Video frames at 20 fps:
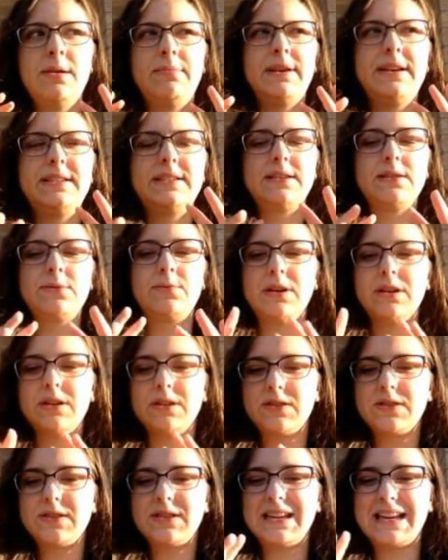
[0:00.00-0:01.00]
places where
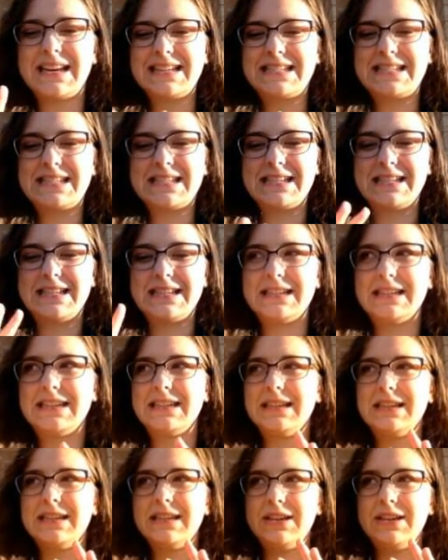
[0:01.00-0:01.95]
it's nice and